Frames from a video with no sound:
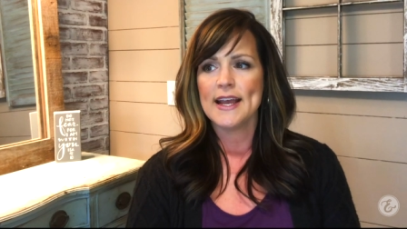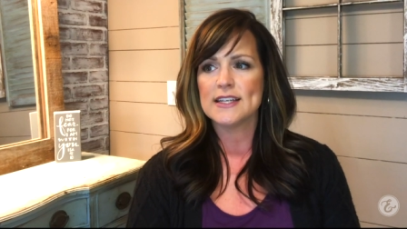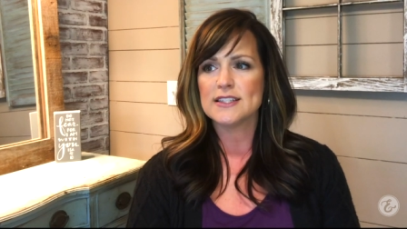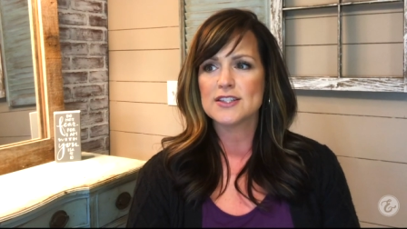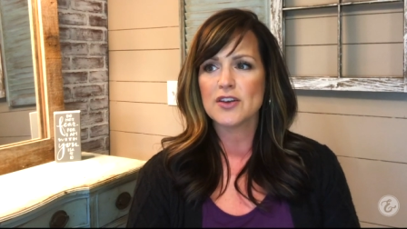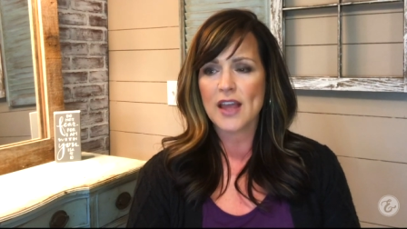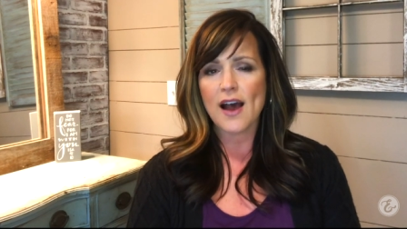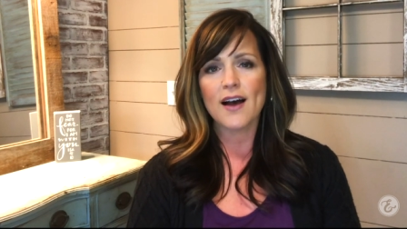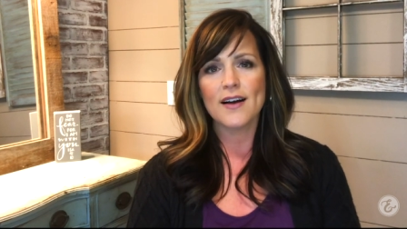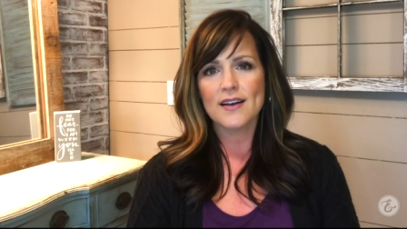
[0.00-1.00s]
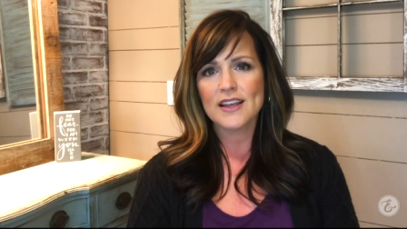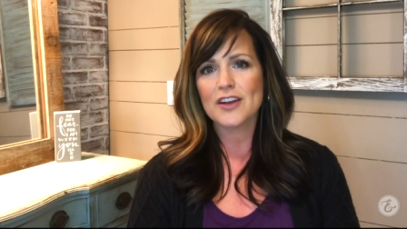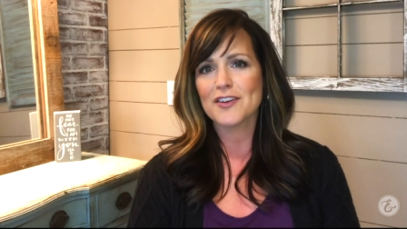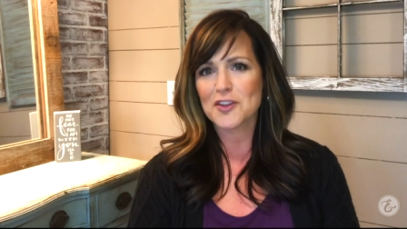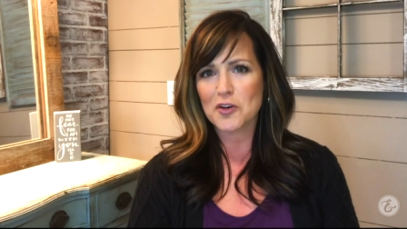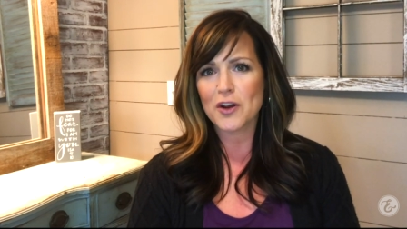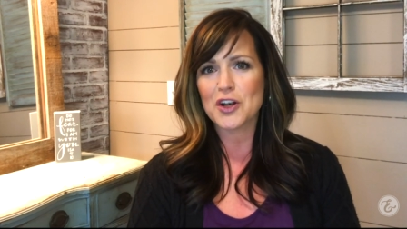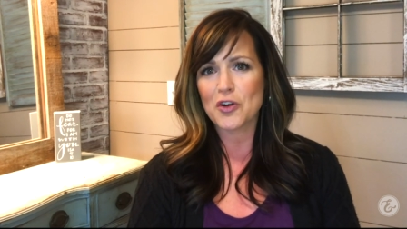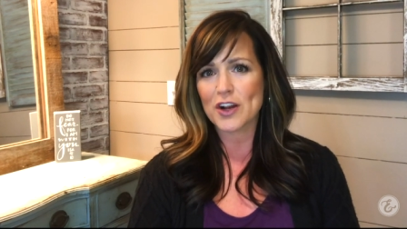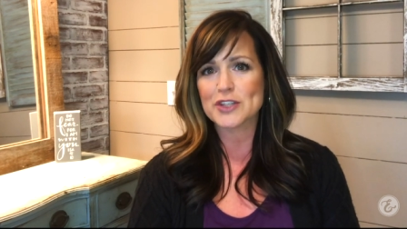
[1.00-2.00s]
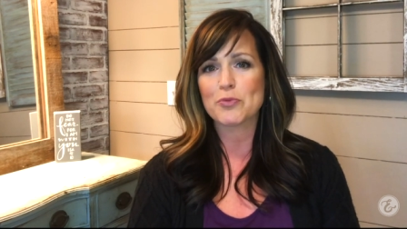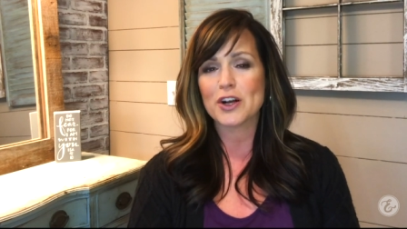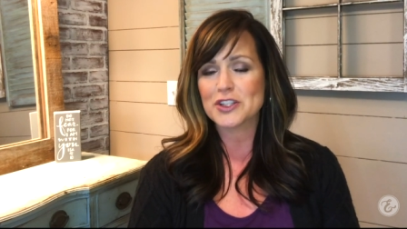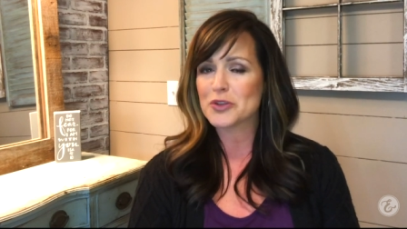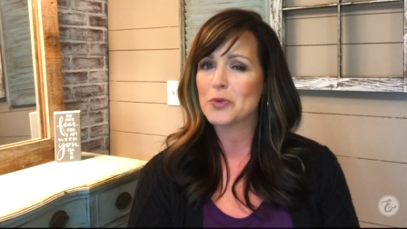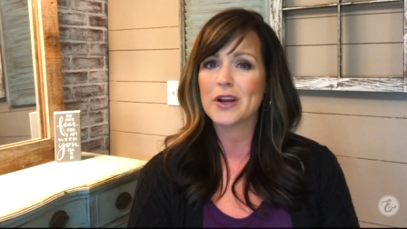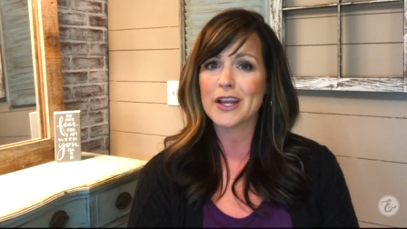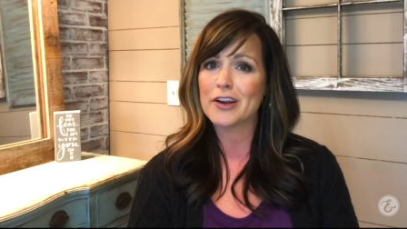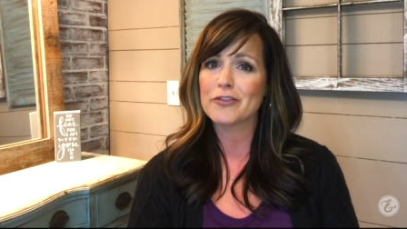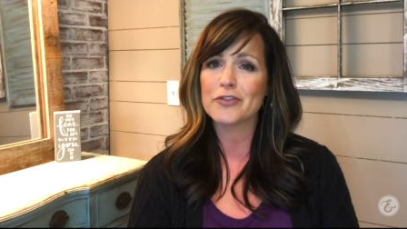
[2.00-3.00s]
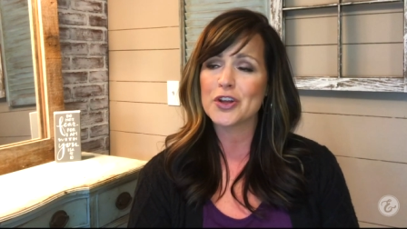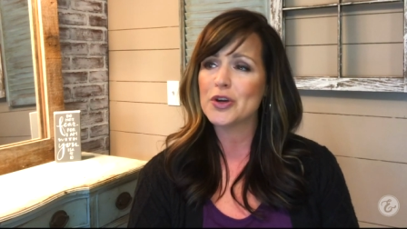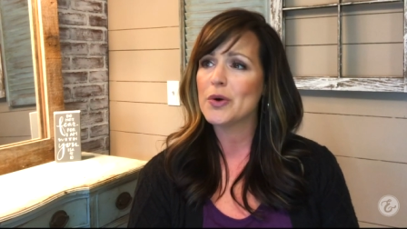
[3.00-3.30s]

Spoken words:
And so yeah, here at the Grit and Grace Project, we're here for you.